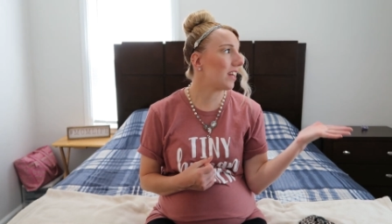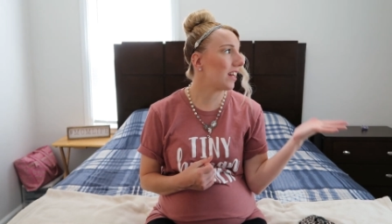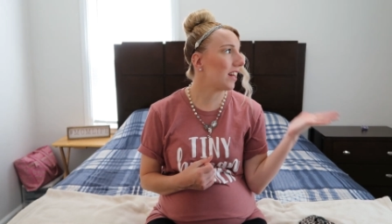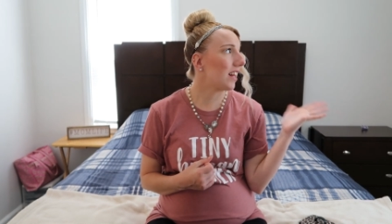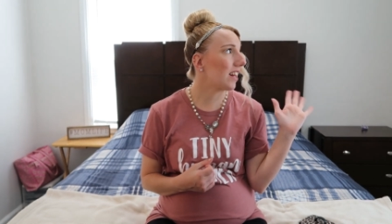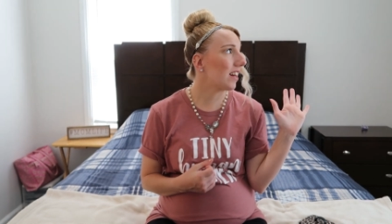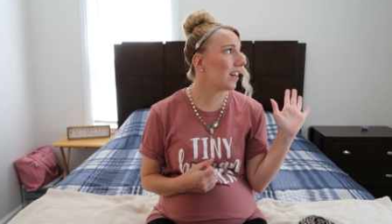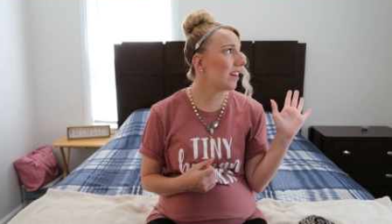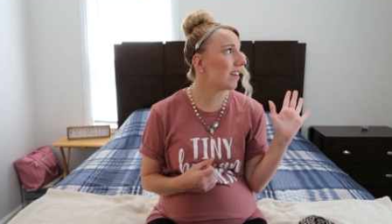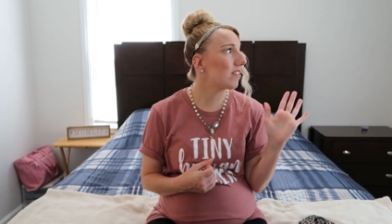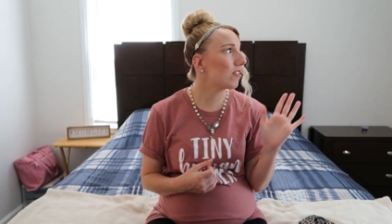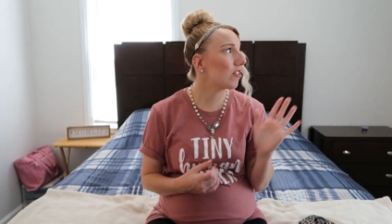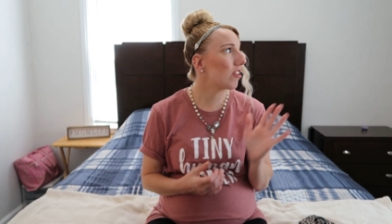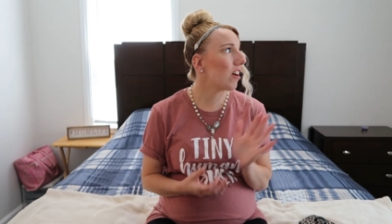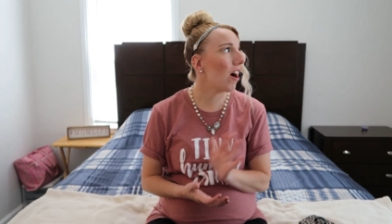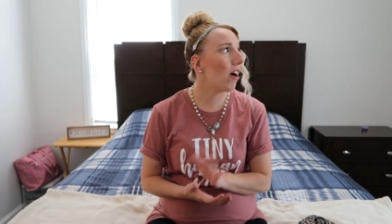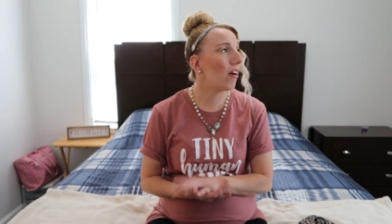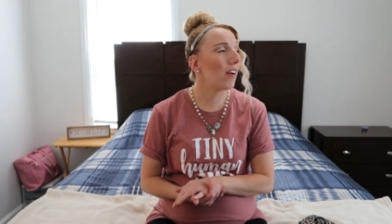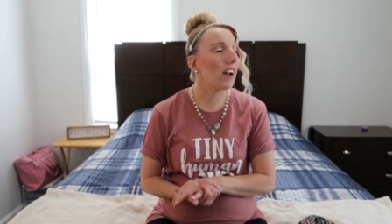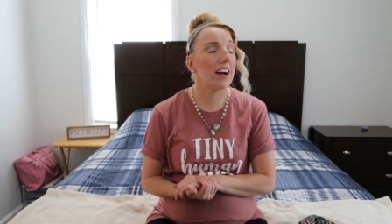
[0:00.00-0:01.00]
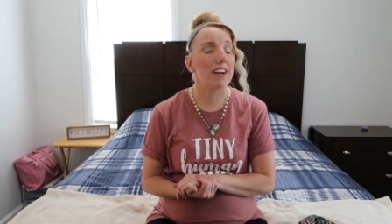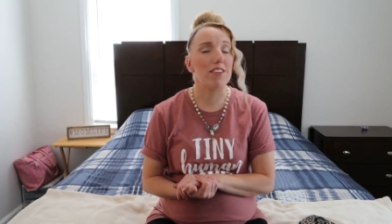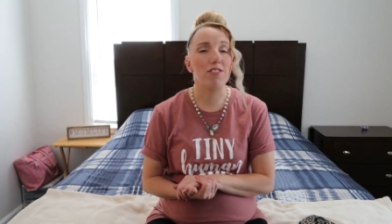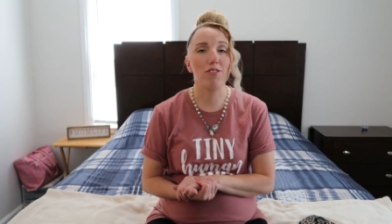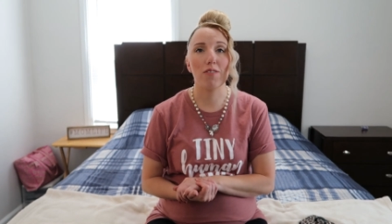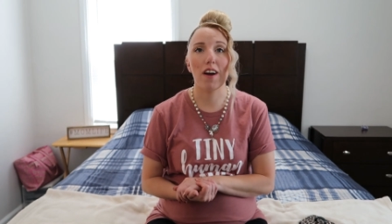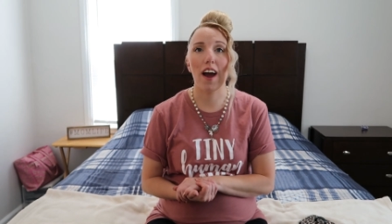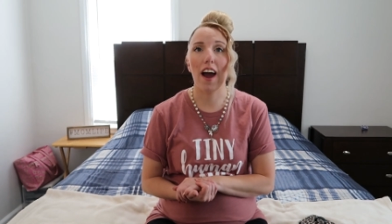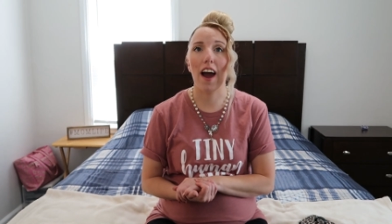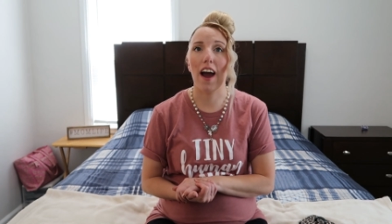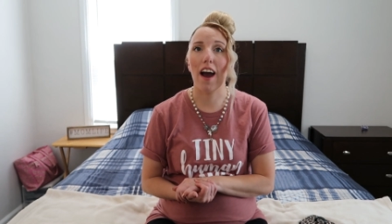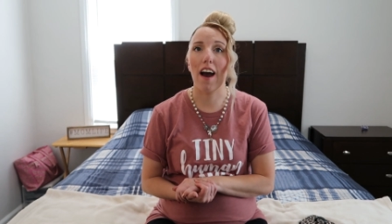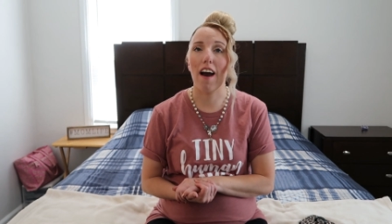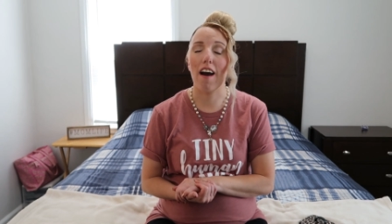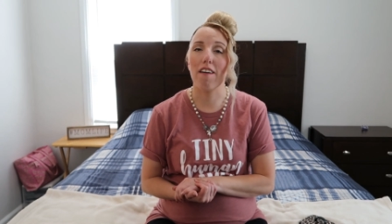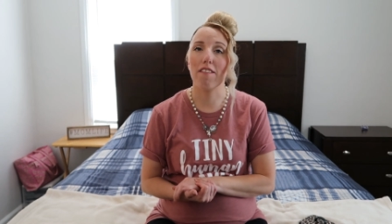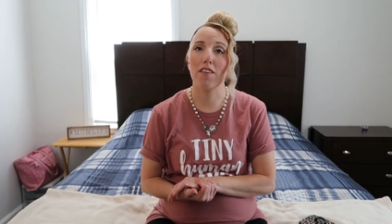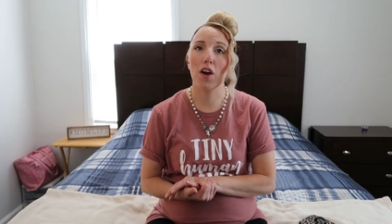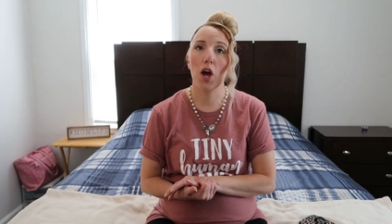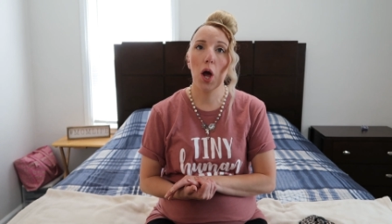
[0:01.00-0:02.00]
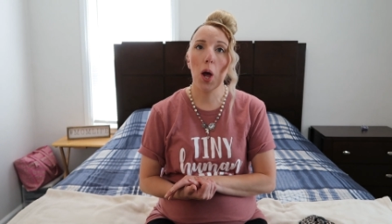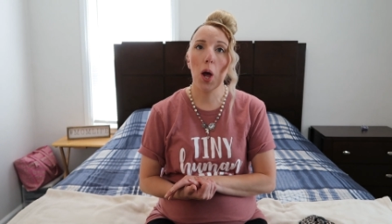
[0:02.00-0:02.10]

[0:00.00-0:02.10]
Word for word: getting nicer out, I do have